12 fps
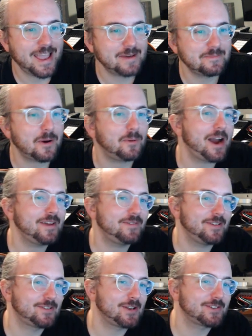And my
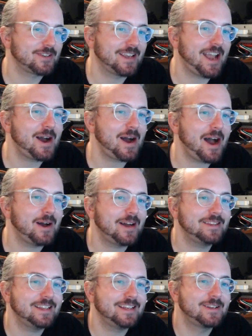wife is asking,
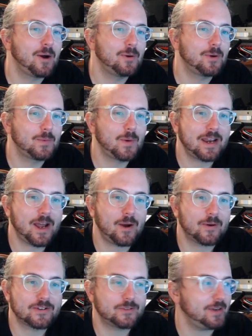how did it go with 1
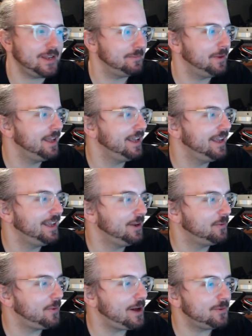hour stream?
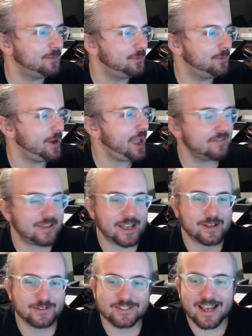Well, we're having
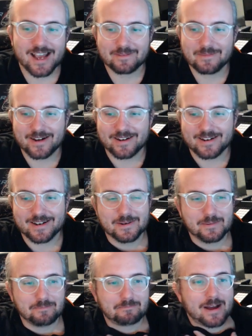a good time here,
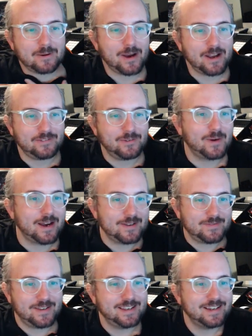my
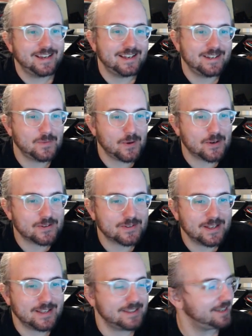wifey, and it works.
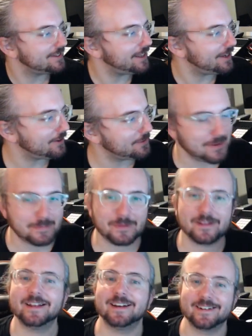There's a lot of
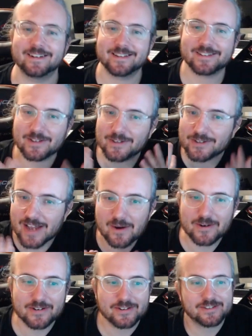people here. It's a good
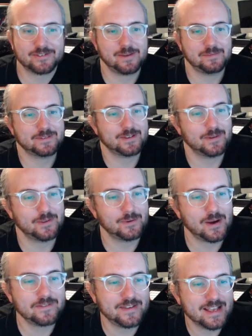hour to stream, so the
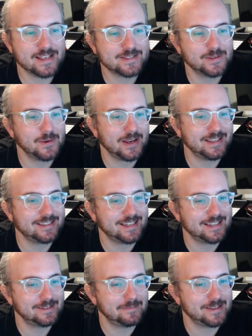wifey has to wait a
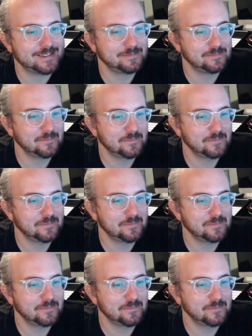little bit.